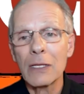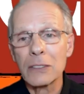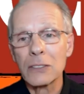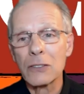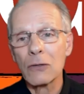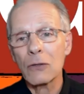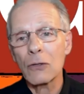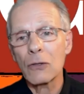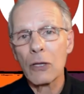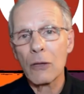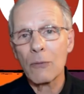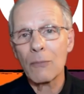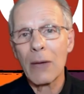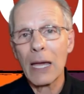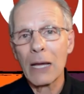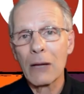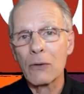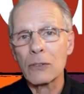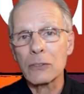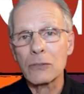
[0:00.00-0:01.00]
So looking
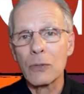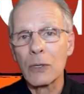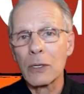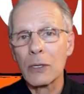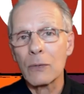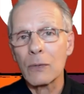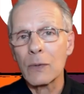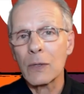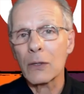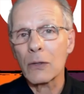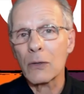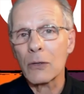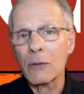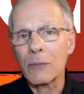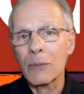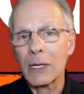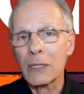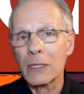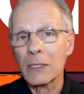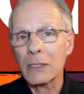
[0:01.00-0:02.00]
backwards, what can we learn
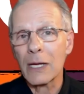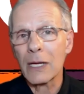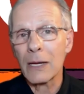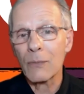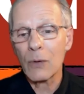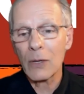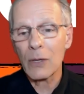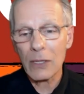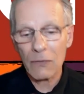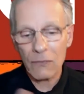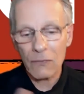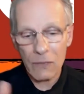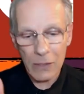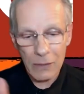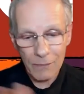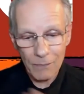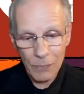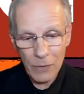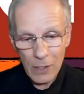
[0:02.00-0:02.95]
about the time we lived in?